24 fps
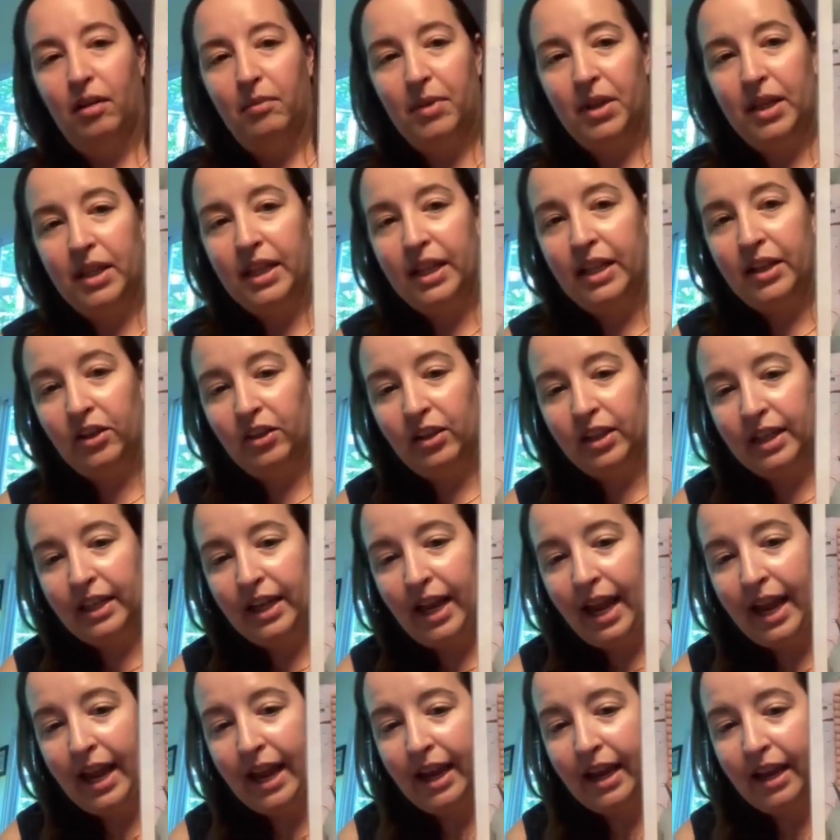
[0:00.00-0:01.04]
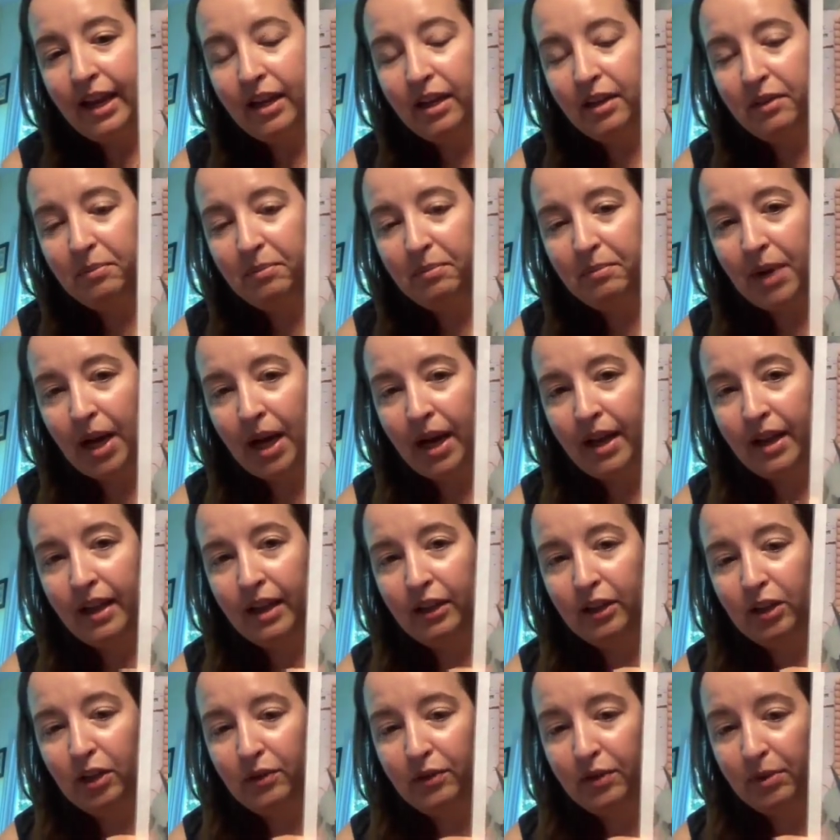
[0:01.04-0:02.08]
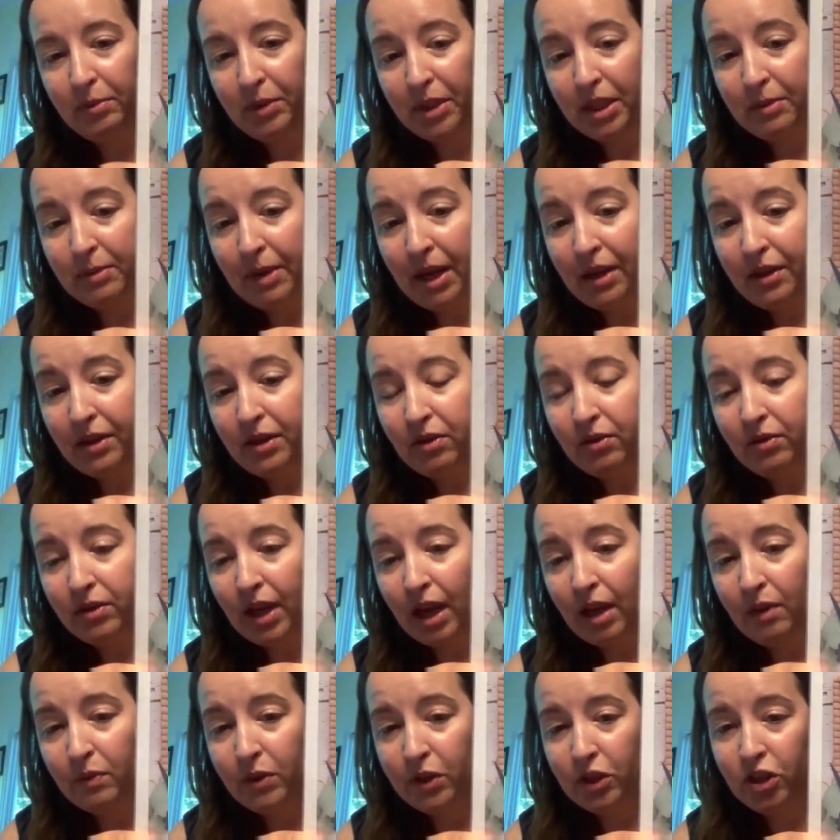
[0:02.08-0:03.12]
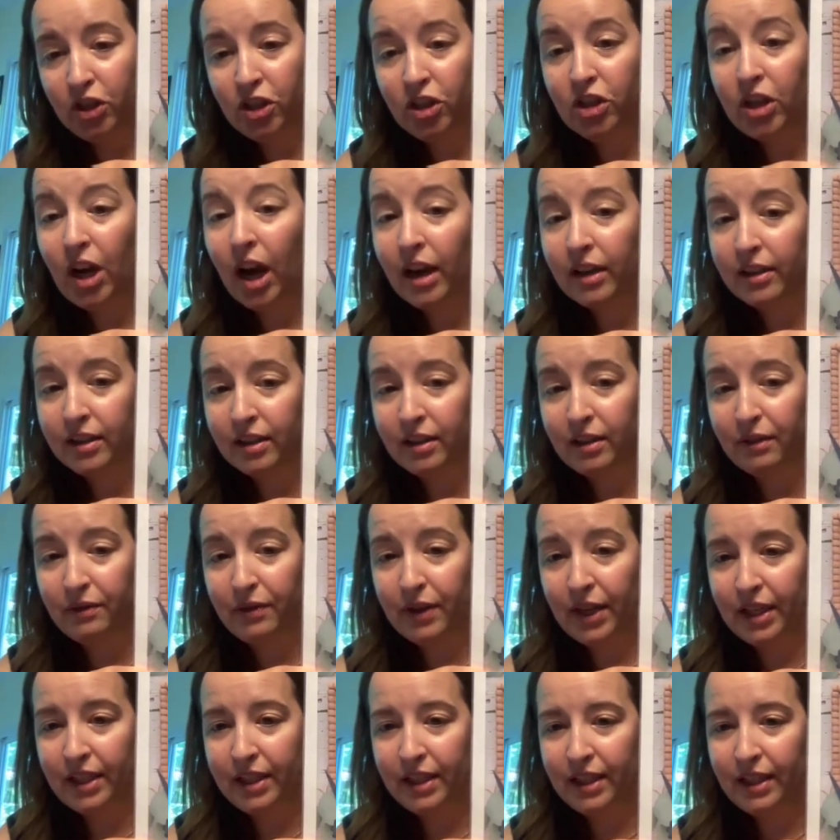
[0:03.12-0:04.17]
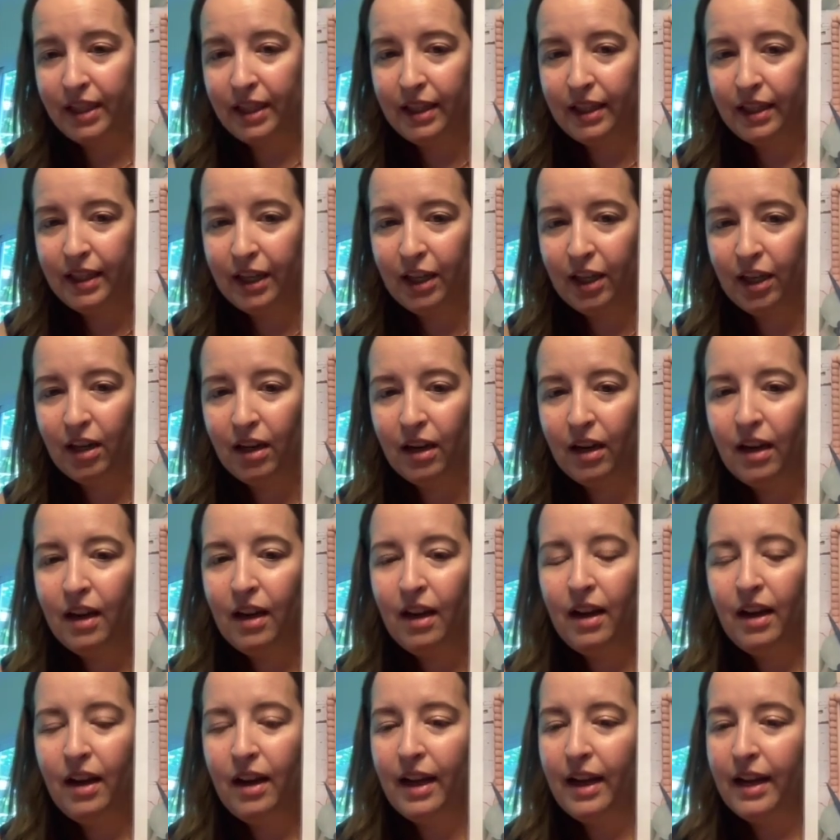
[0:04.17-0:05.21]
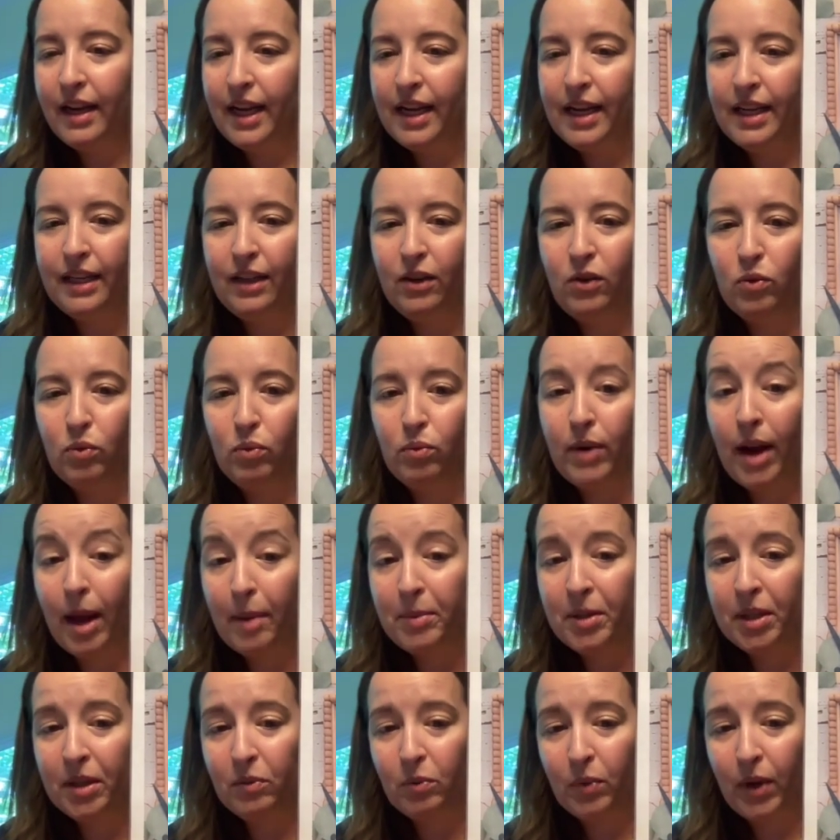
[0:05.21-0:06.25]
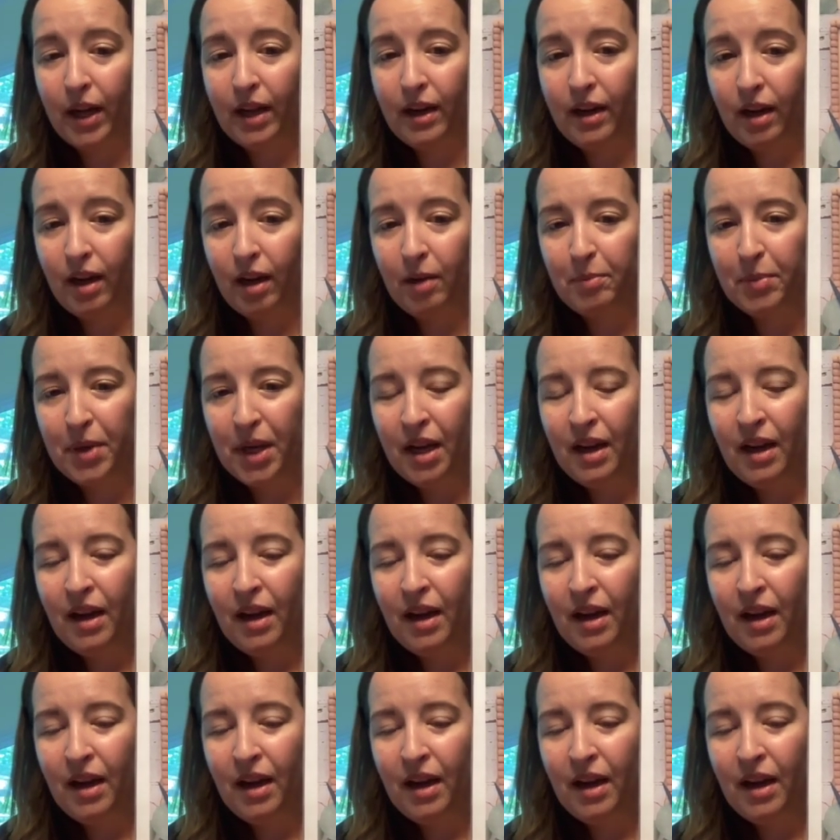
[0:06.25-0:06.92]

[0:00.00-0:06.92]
Needle in Hand by Hello from Liz Matthews. I was shocked to find it in there, and I grabbed it right up